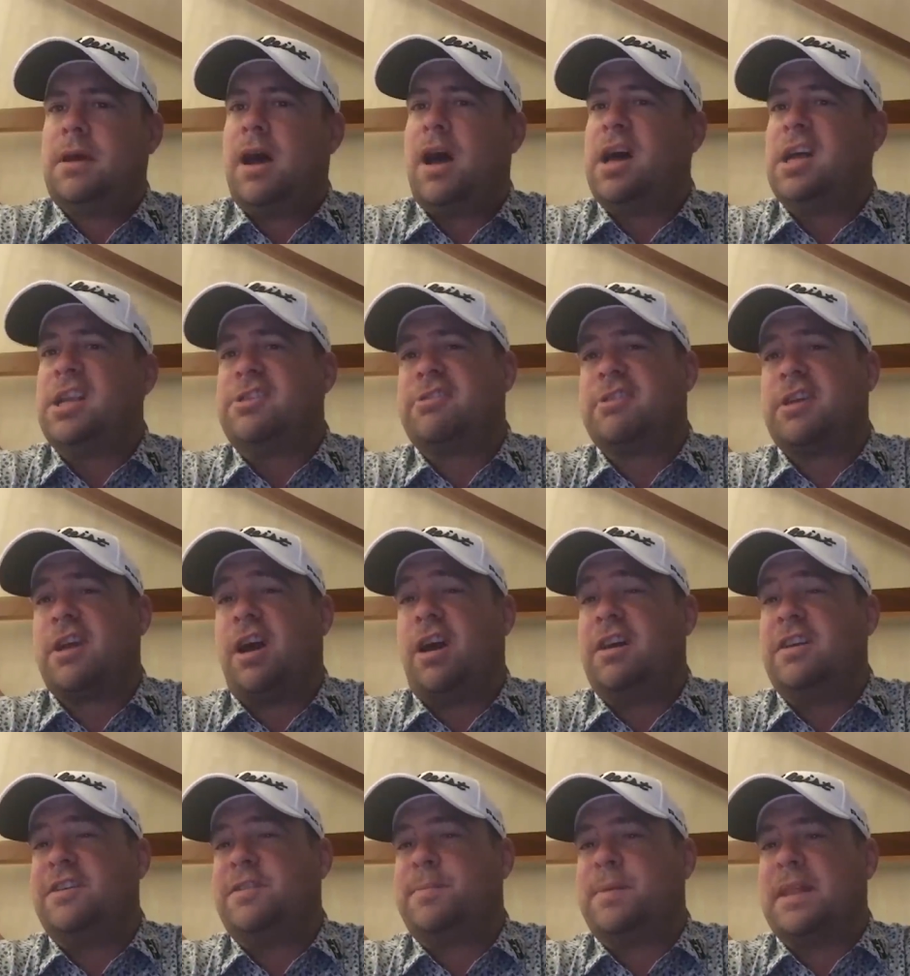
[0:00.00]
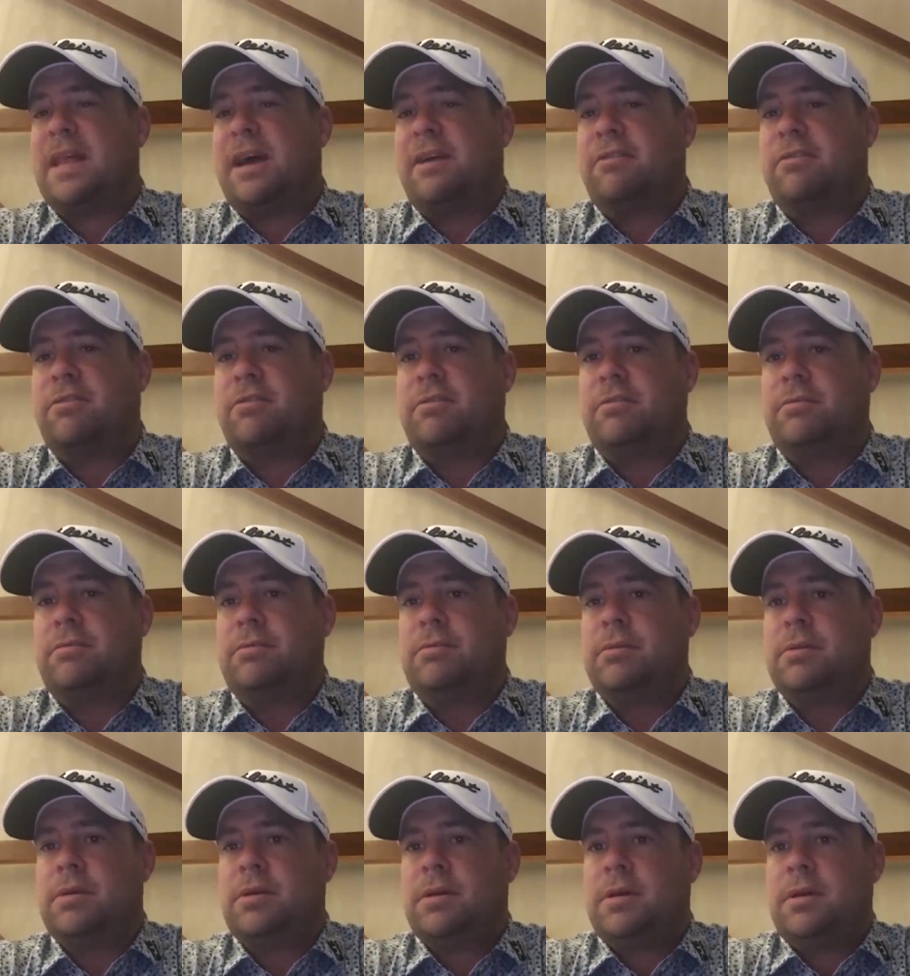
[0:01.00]
100 guys, but they're all
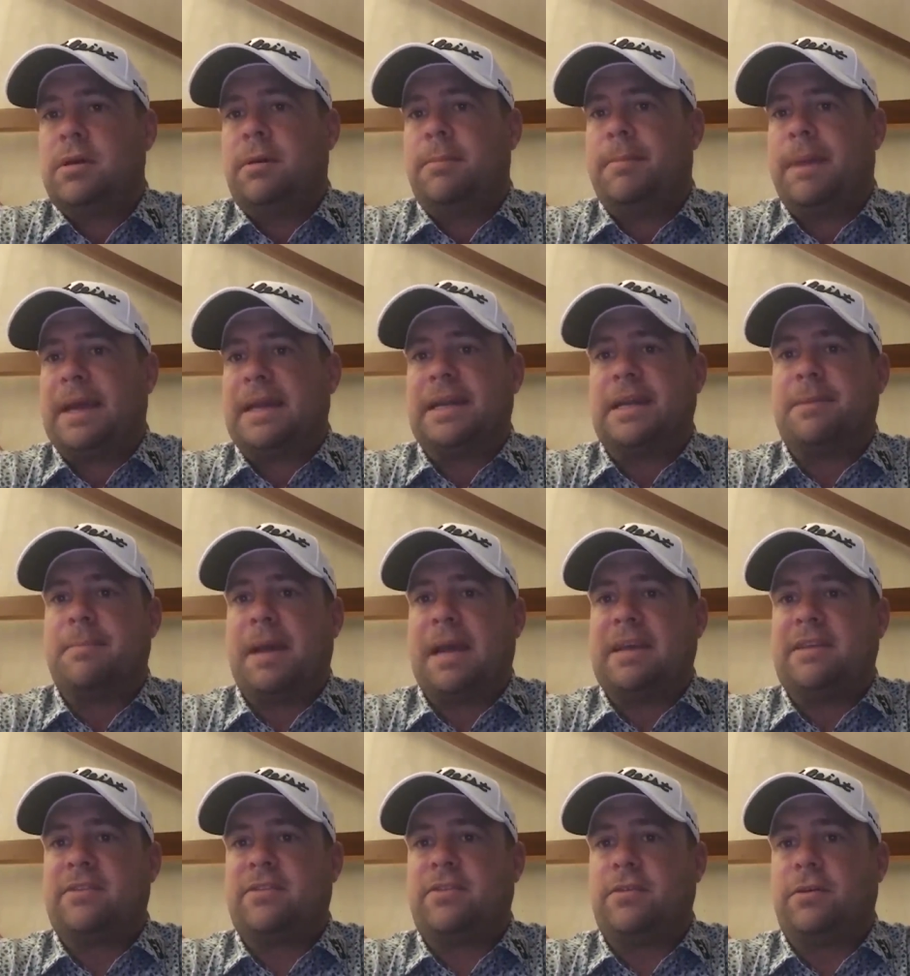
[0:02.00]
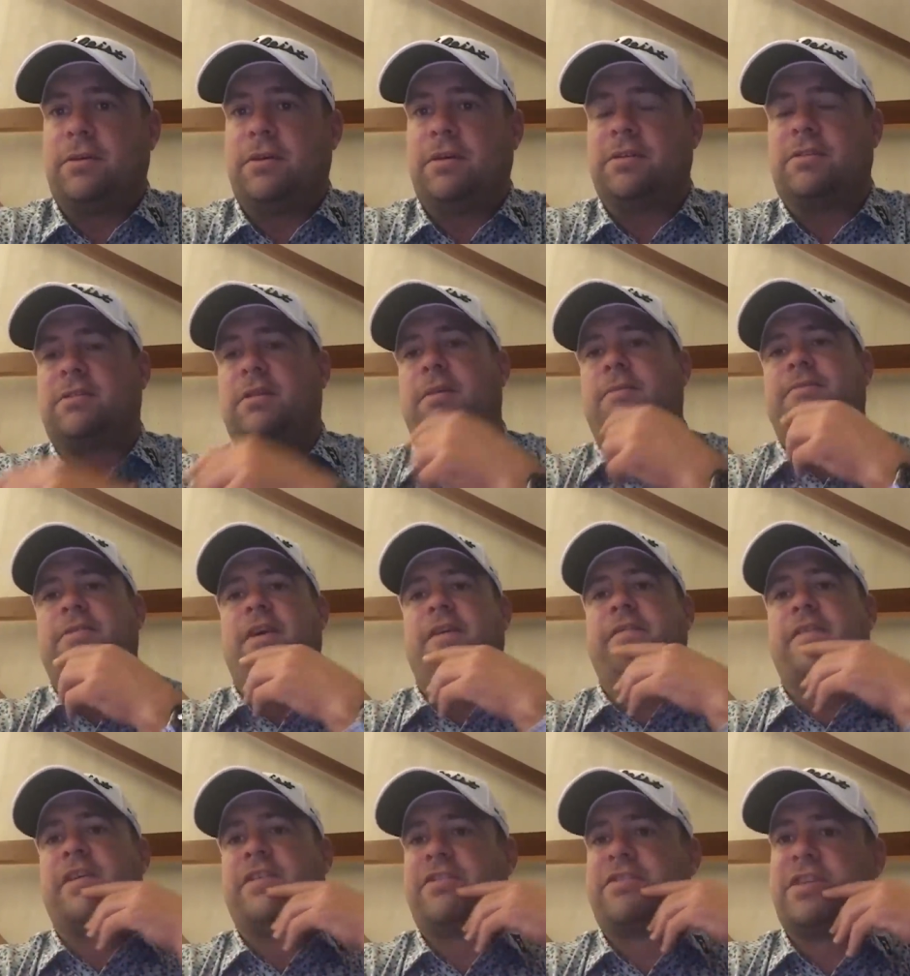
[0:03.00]
mainly main tour, top
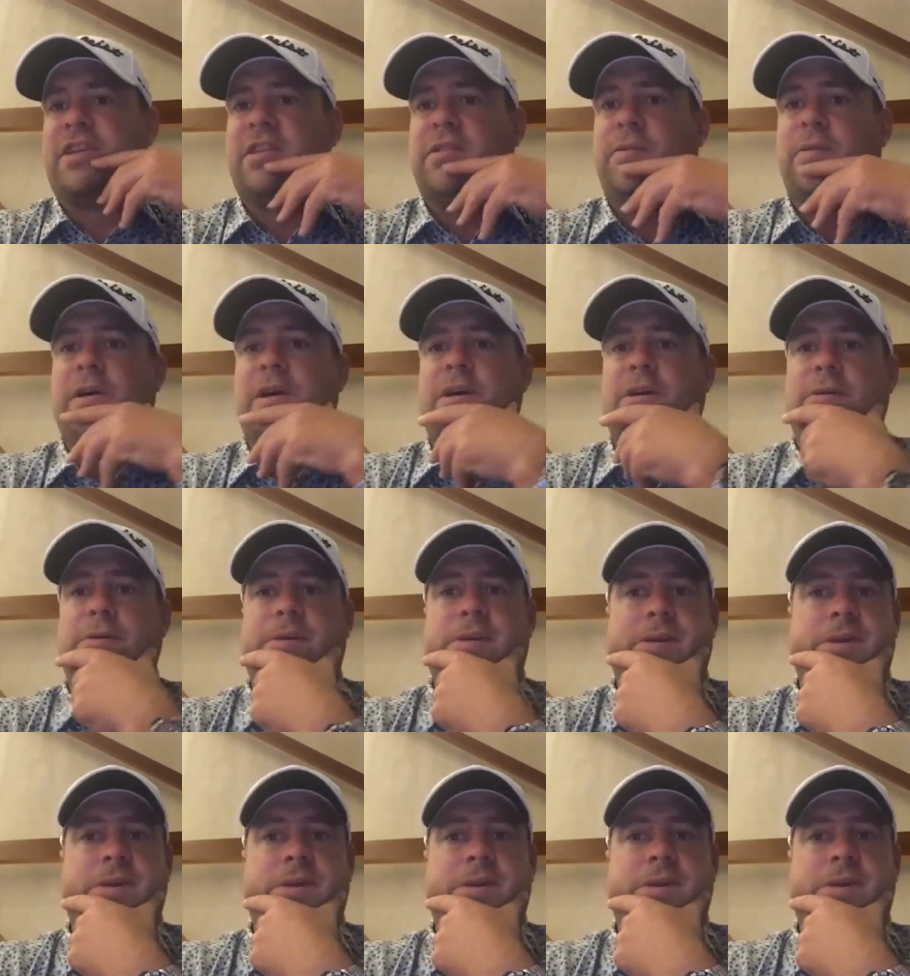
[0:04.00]
500 in the world.